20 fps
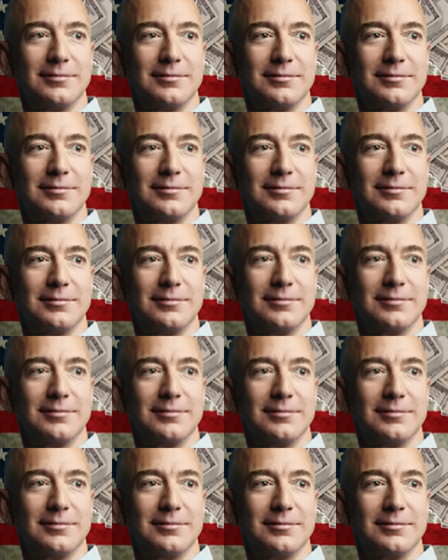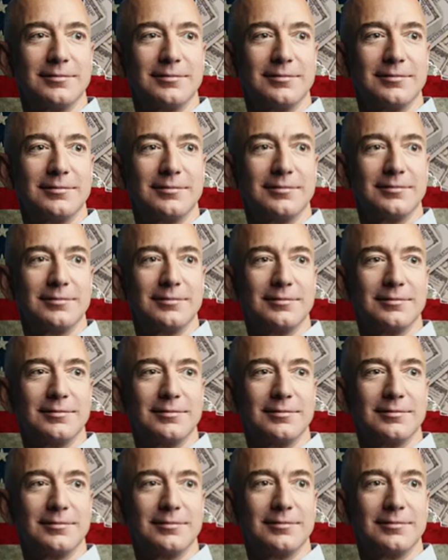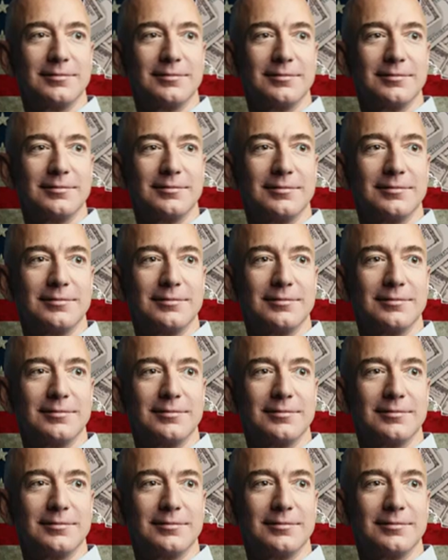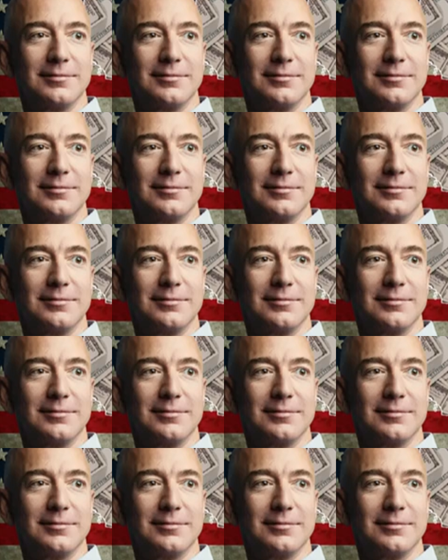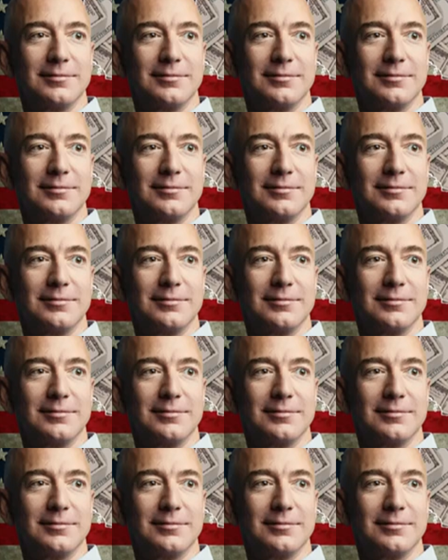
[no speech]